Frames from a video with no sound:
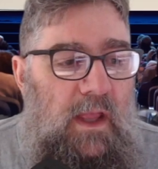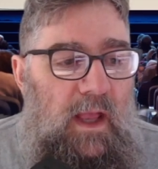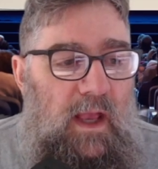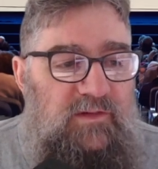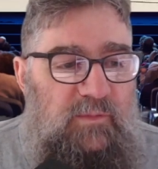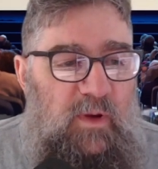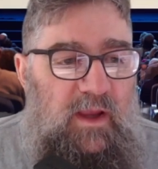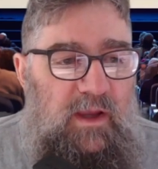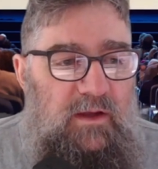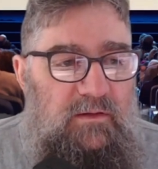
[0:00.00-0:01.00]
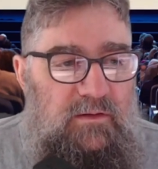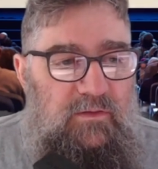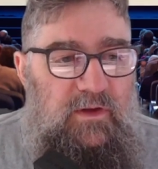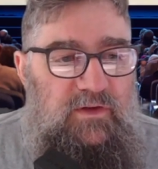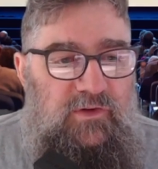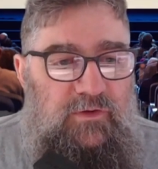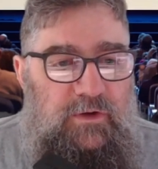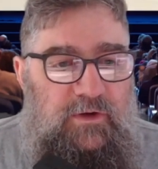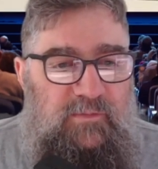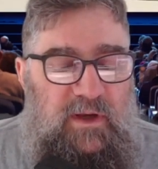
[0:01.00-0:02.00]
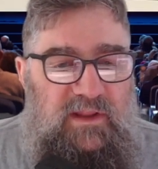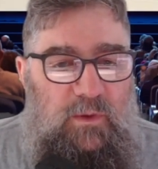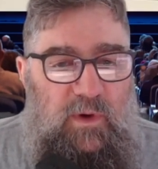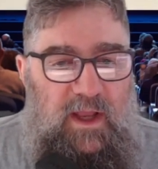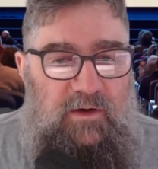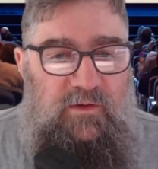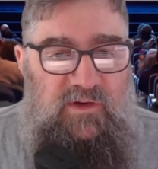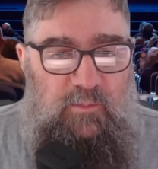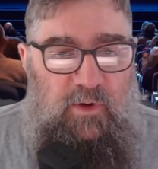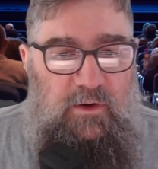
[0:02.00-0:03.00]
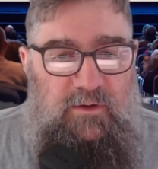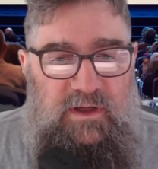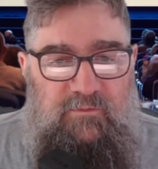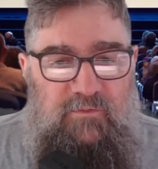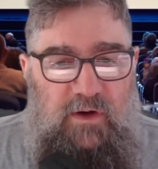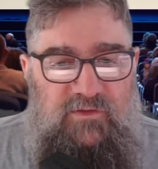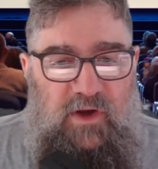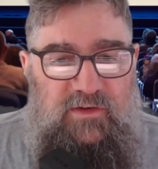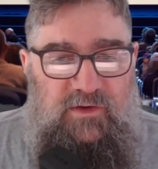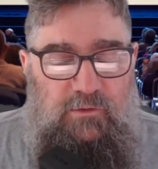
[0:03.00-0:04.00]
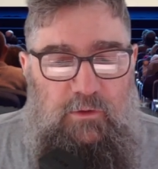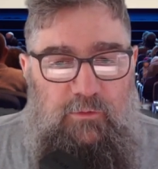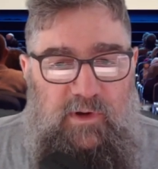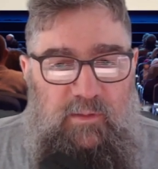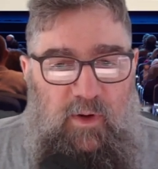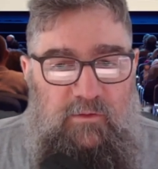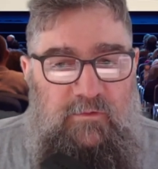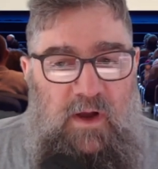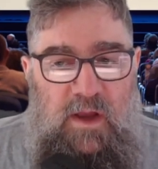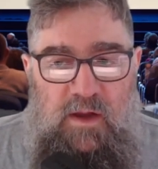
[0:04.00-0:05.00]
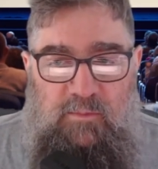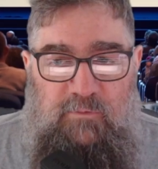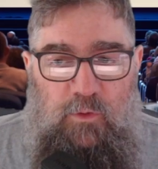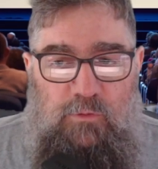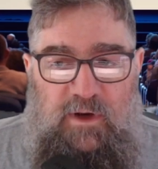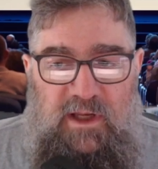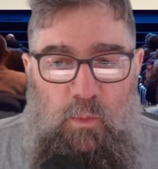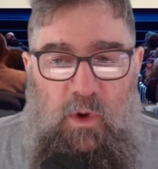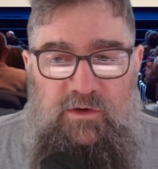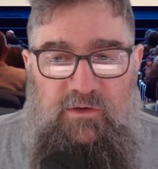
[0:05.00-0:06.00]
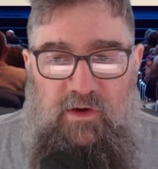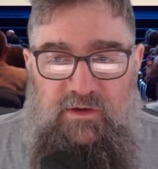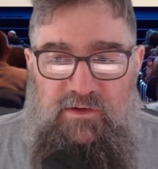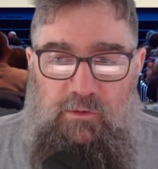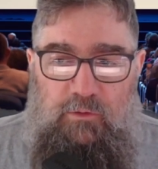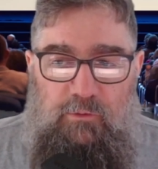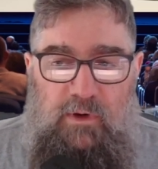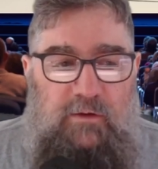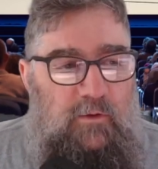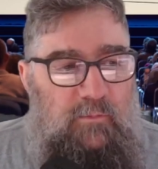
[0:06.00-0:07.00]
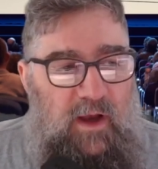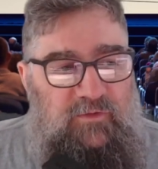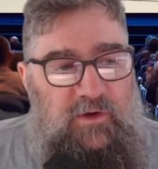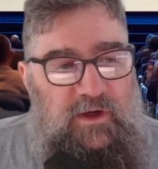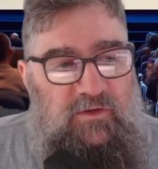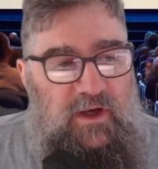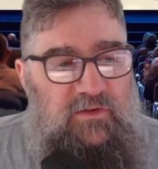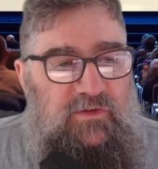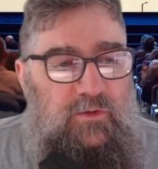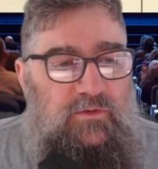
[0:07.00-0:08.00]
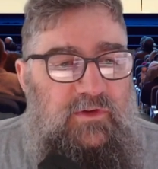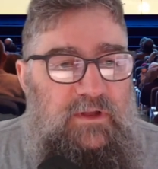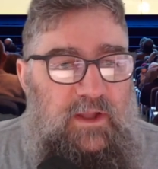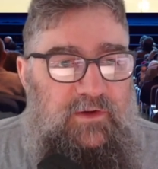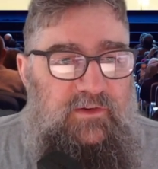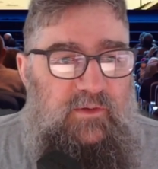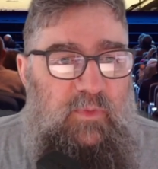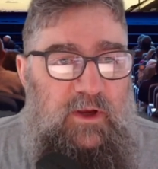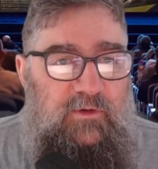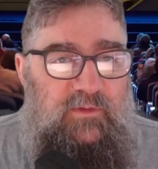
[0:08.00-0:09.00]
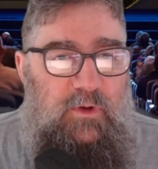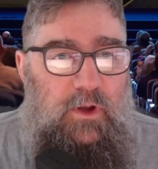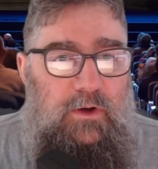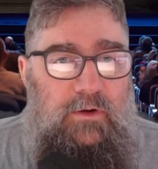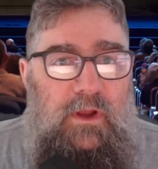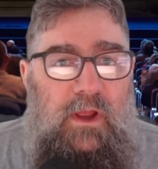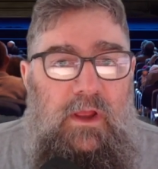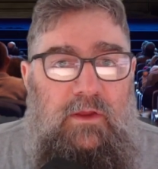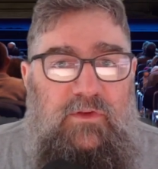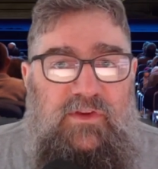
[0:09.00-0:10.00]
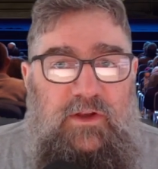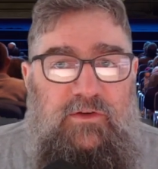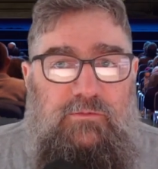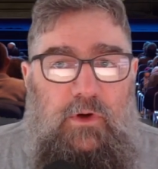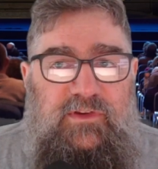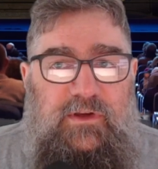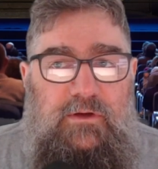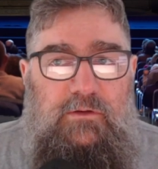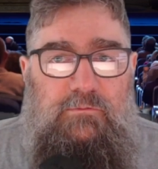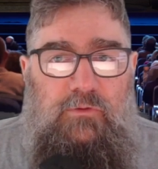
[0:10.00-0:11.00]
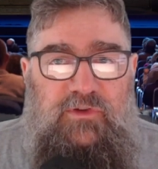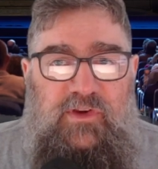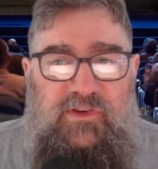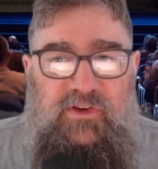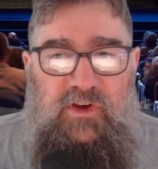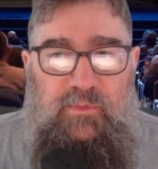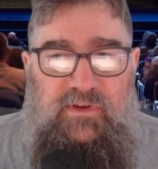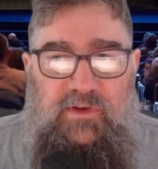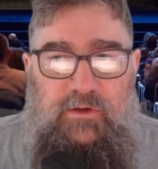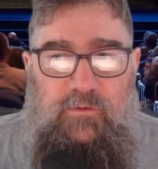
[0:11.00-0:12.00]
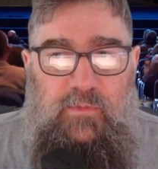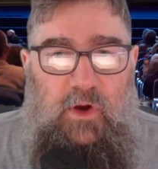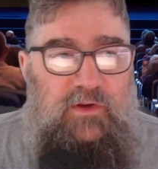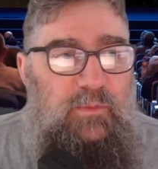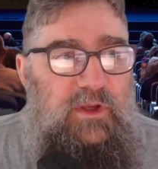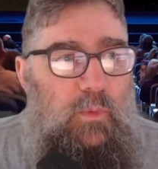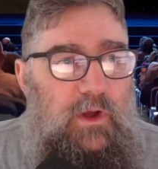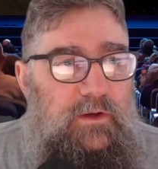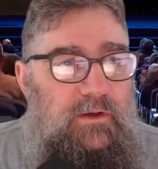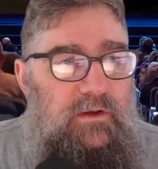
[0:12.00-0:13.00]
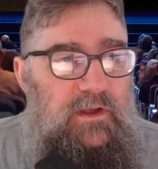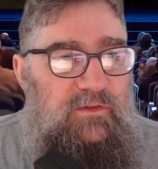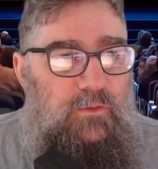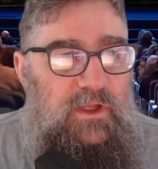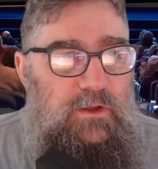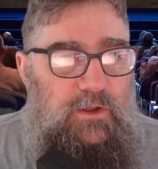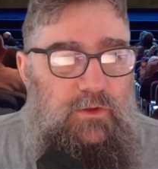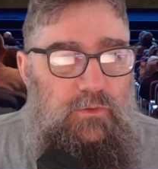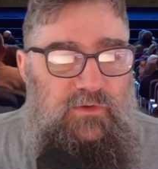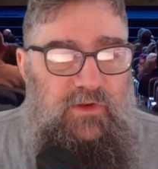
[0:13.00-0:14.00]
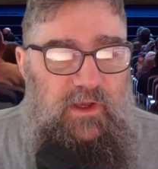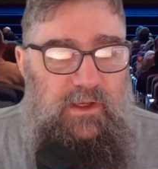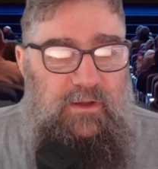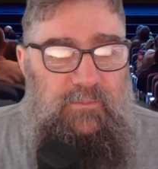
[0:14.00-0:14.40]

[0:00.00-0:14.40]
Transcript: As a pair, these two units make their way out of the depot in 5J03 above, before running 1J03 from Ashford International to London St Pancras below. The sun is rising. Rochester can be seen from the High Speed 1. It's looking like a good day.